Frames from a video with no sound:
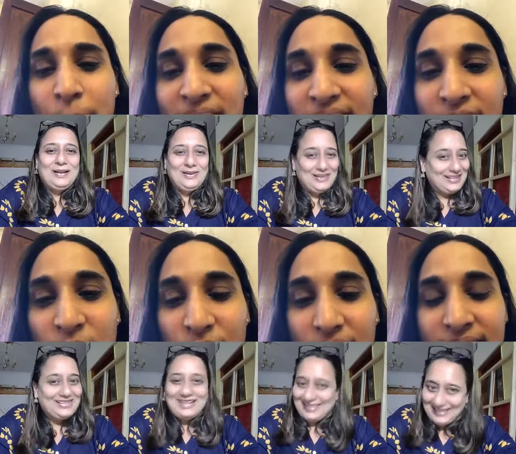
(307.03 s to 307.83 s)
Speaker 1: Okay, so
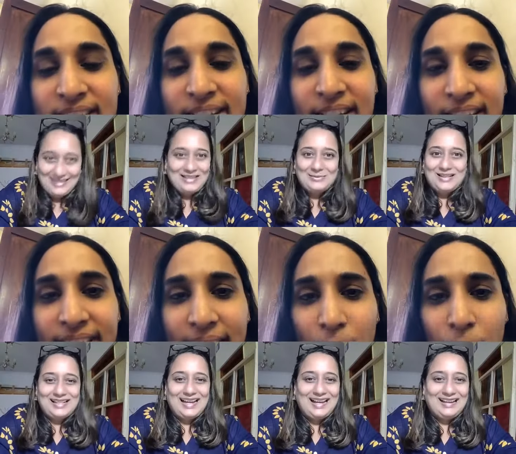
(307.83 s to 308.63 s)
let's start this once
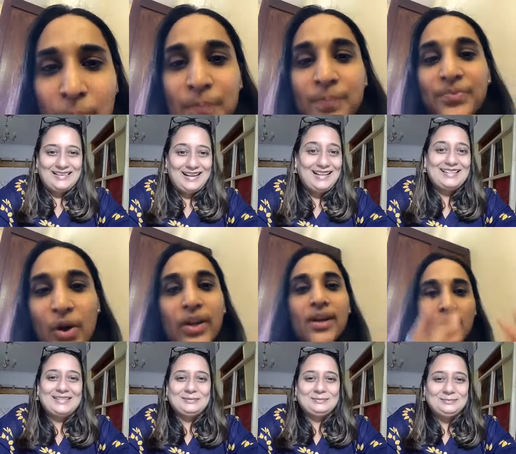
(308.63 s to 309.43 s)
again, right?
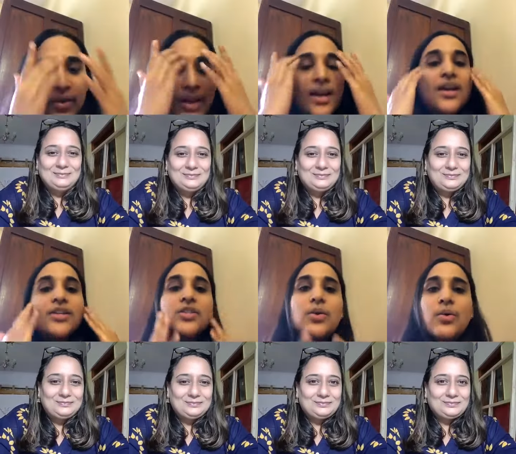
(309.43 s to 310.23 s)

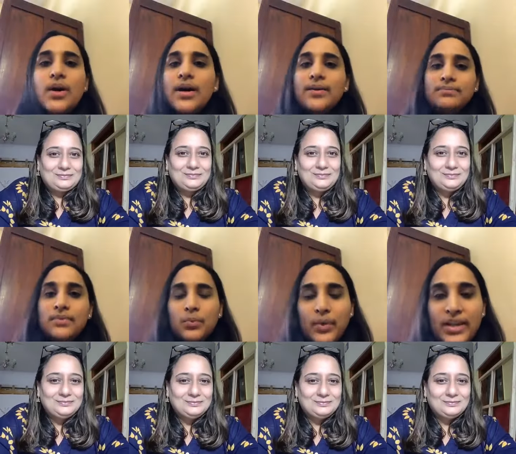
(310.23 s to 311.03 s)
Speaker 2: So um,
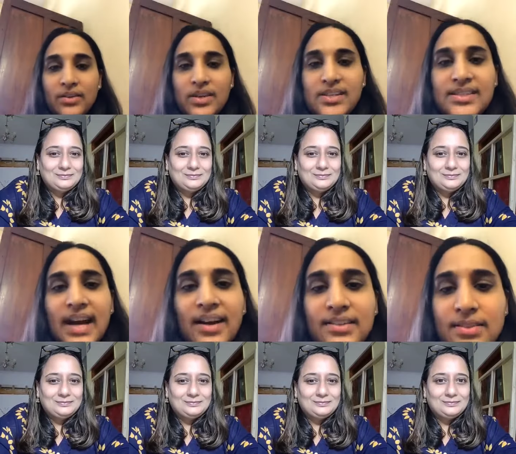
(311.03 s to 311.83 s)
we can
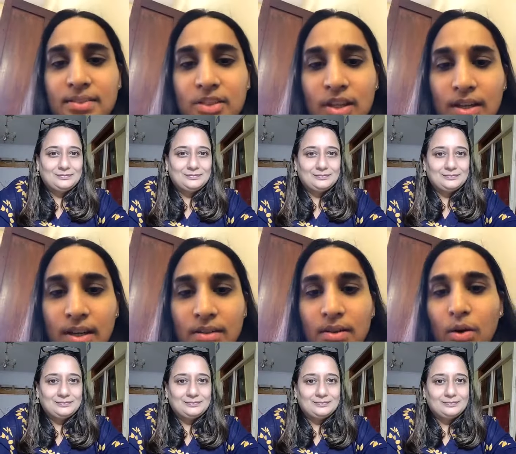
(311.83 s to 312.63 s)
restart.
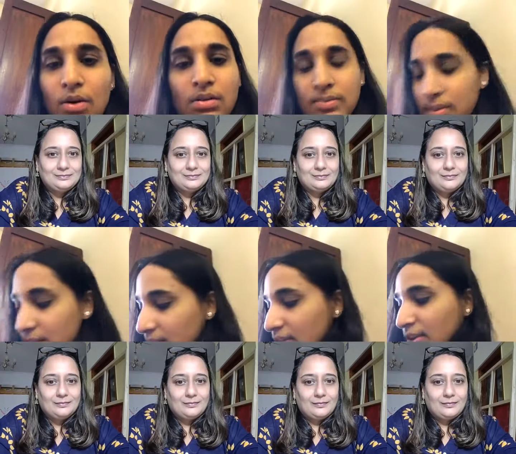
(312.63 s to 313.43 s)
Oh, still
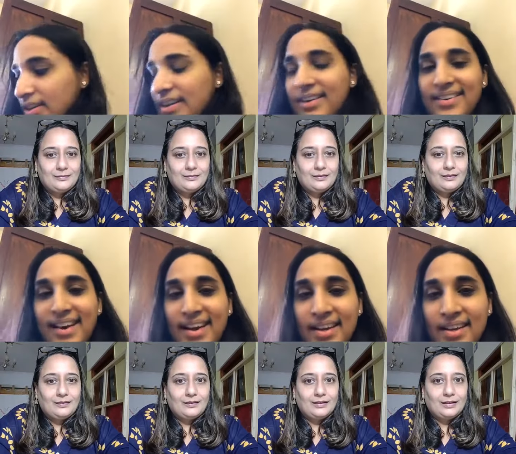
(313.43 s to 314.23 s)
not clear.
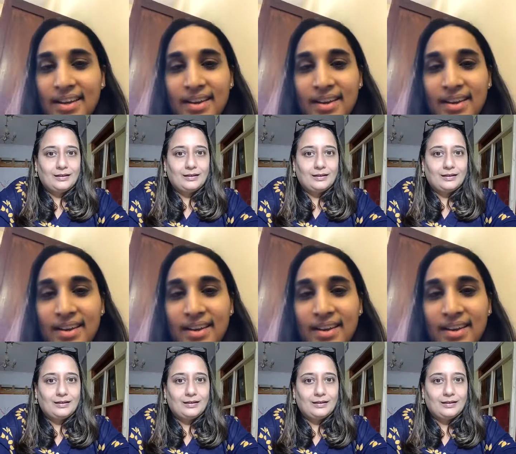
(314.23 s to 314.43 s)
I.